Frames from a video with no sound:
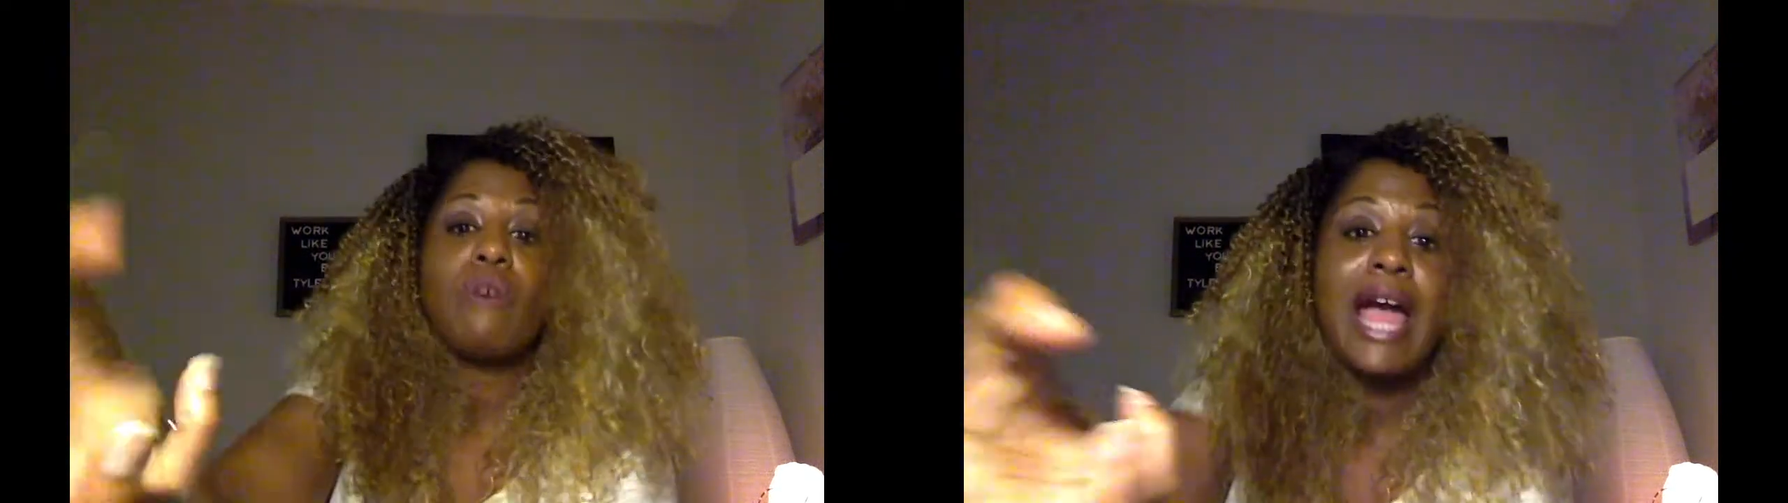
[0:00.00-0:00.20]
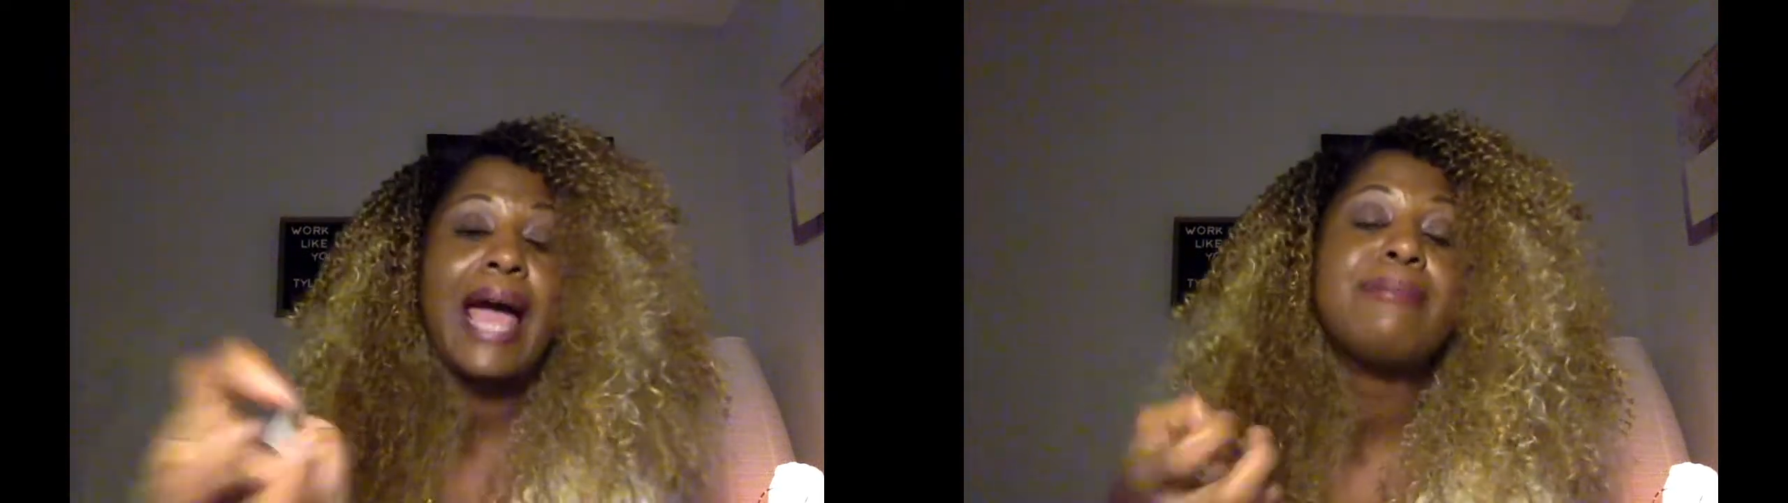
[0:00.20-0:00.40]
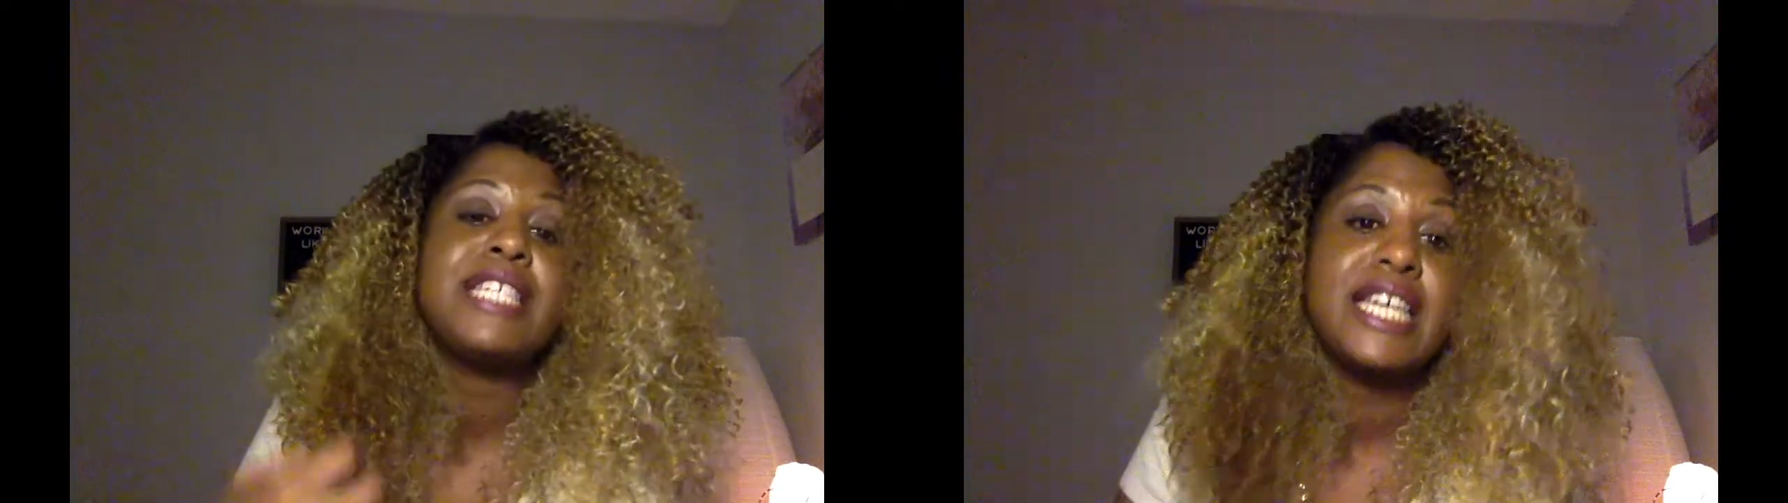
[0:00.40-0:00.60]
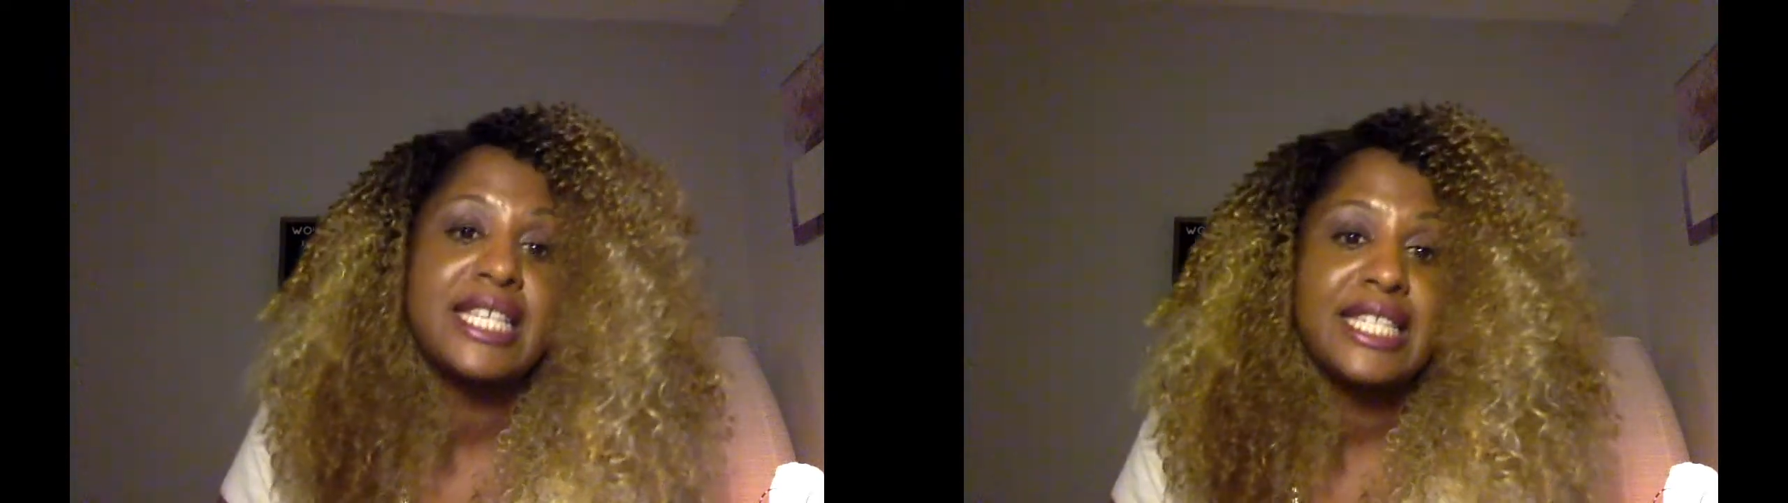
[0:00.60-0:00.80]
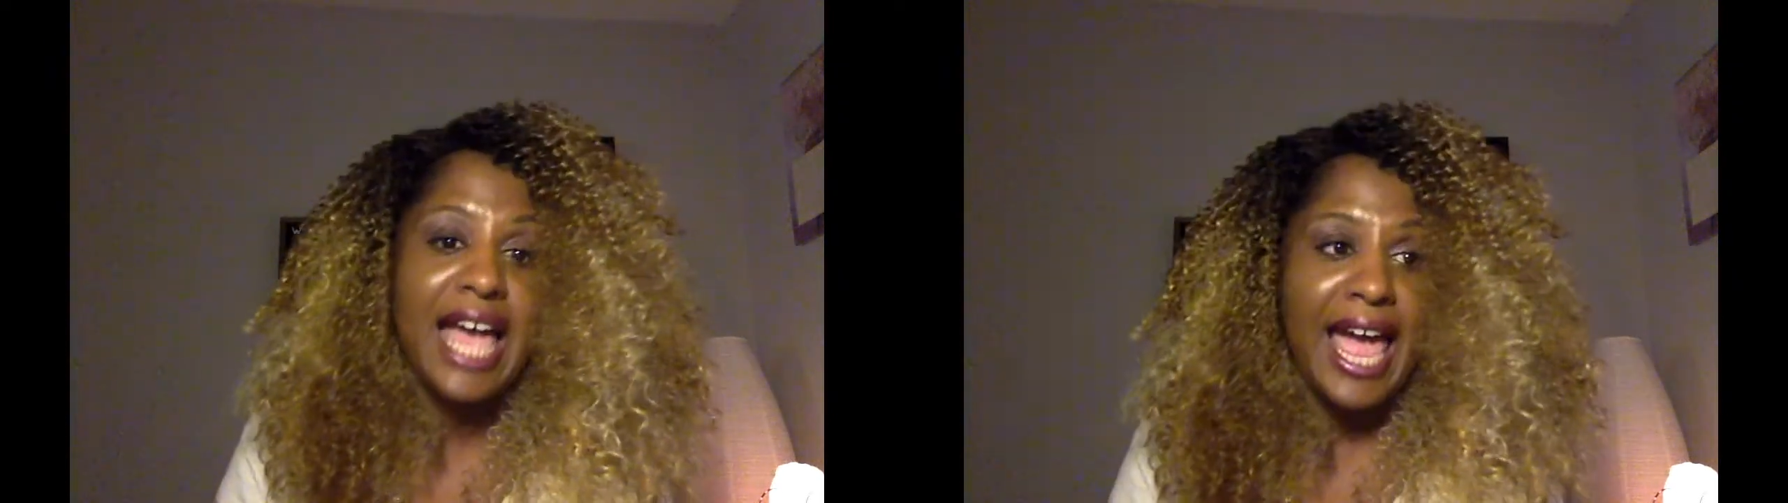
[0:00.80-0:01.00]
grabbed
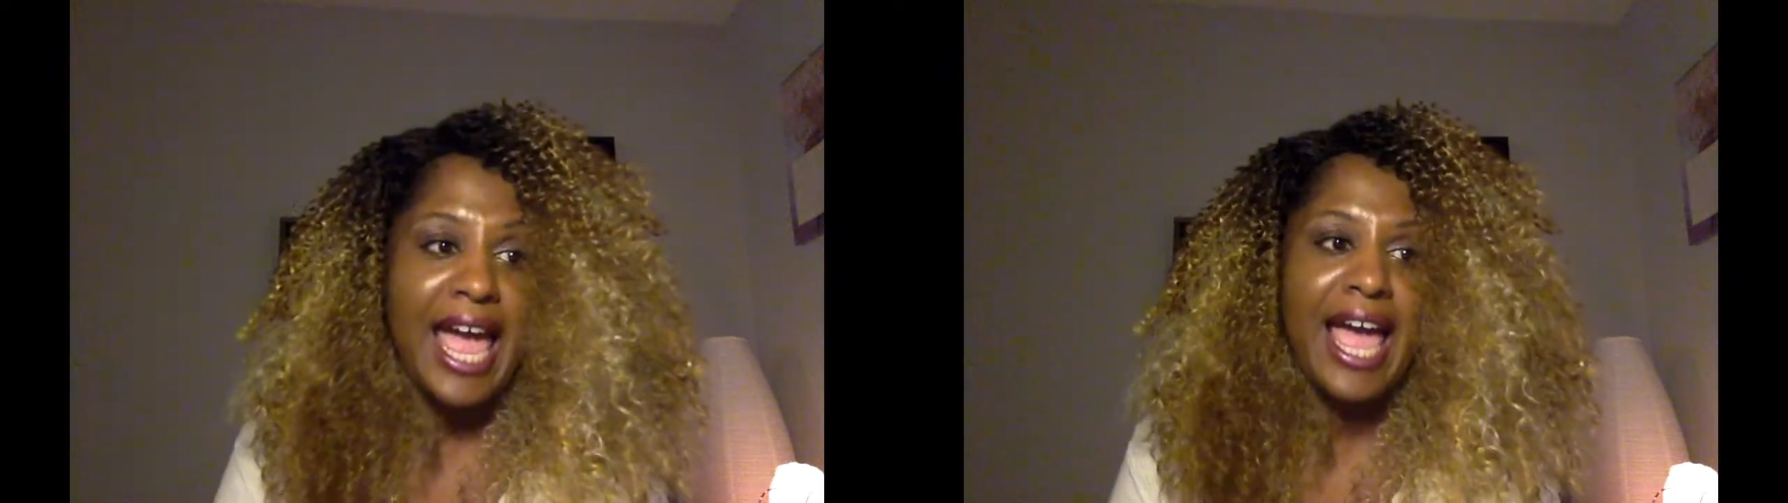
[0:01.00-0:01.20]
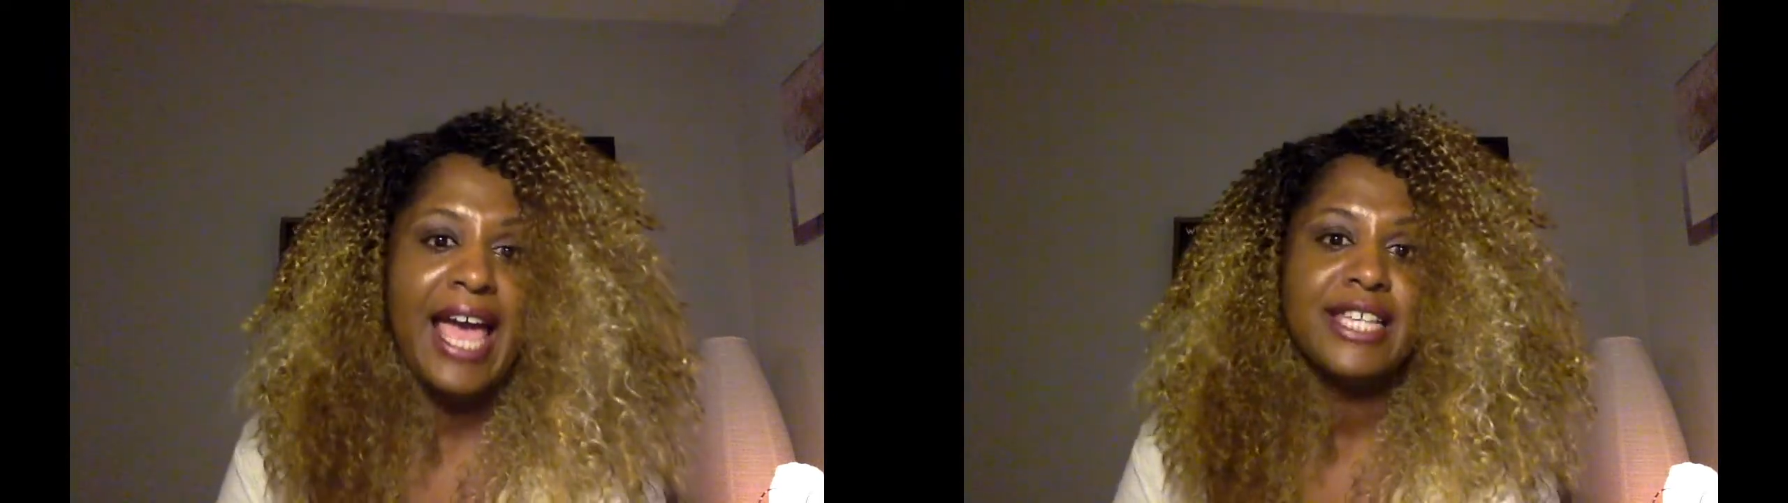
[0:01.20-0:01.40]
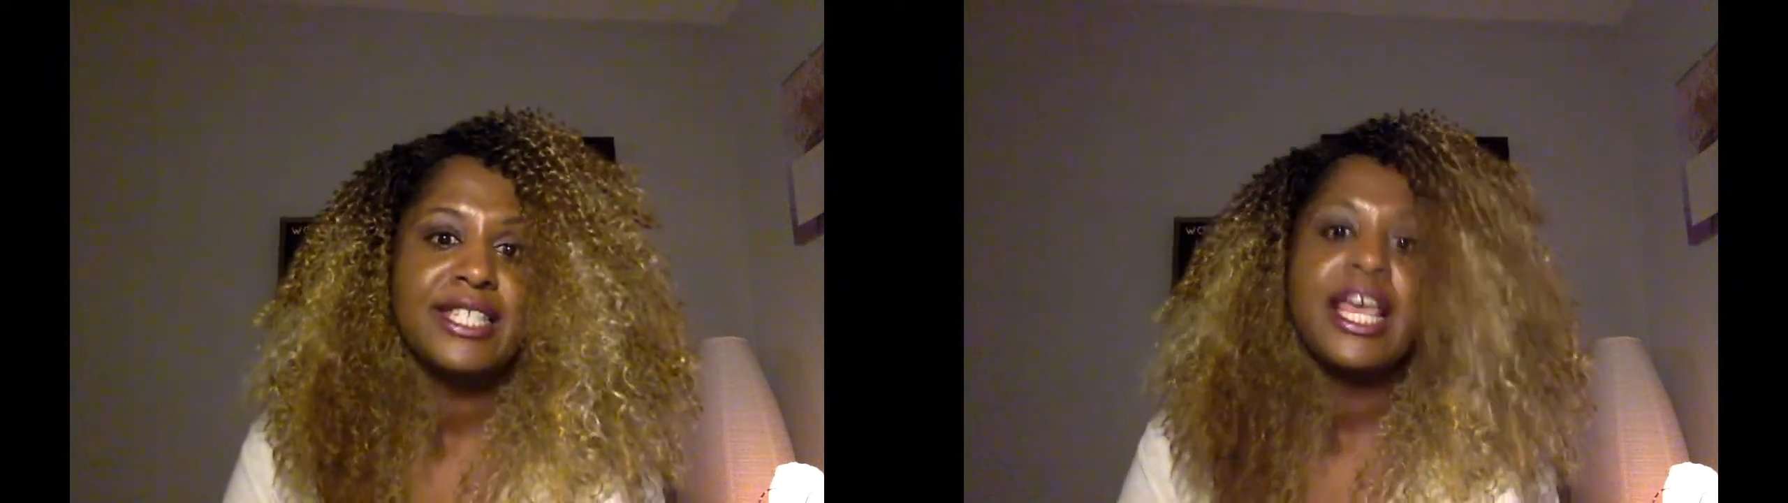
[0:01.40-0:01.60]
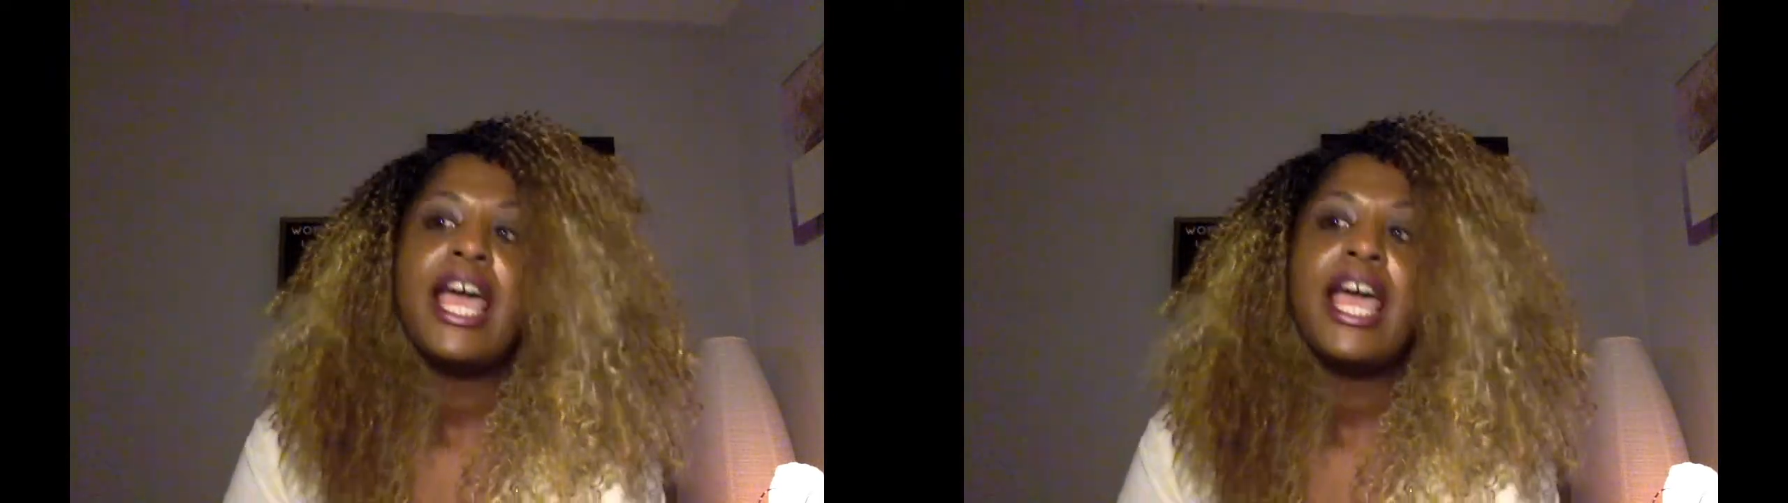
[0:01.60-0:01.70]
his ass.